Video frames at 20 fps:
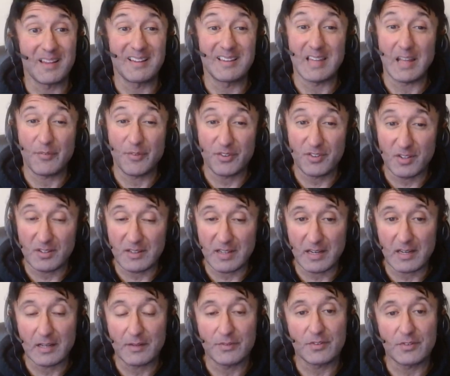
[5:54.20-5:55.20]
deficit
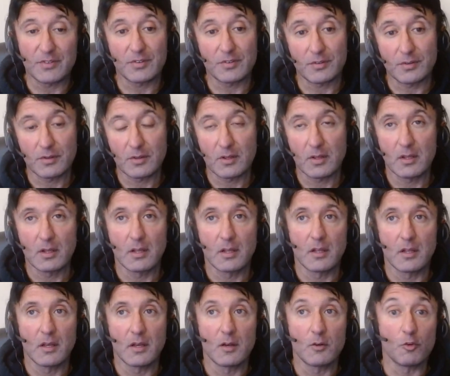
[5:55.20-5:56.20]
deadlifts,
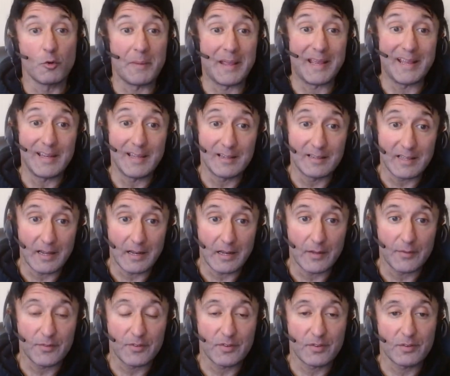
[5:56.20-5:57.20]
Romanian
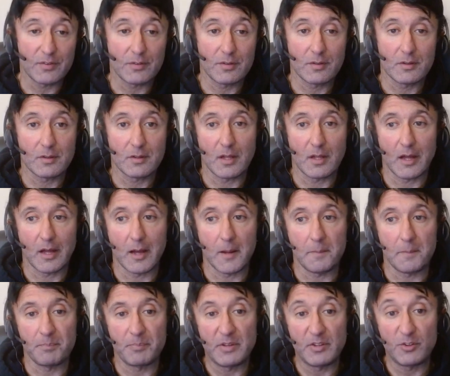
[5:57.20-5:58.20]
deadlifts,
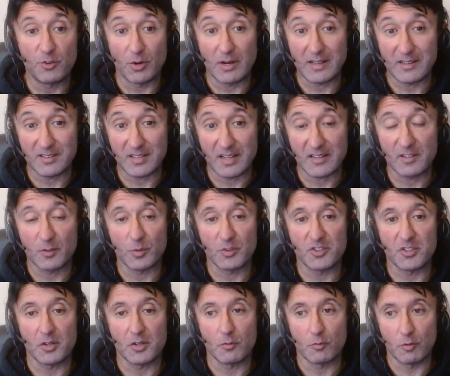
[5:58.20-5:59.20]
these are all exercises which
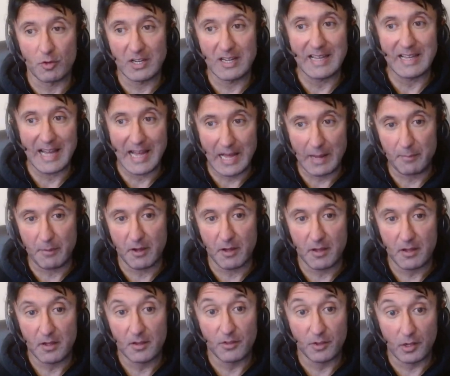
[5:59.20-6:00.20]
can really hammer
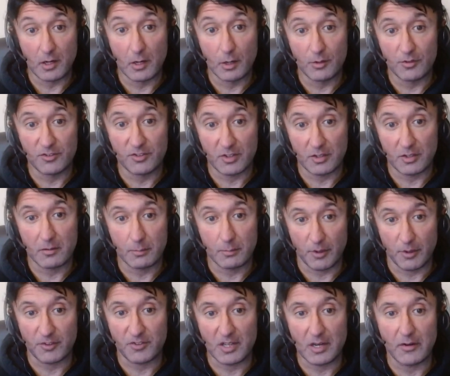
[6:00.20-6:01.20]
the glutes and
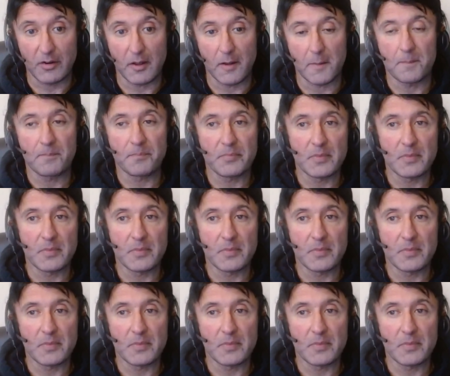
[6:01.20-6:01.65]
posterior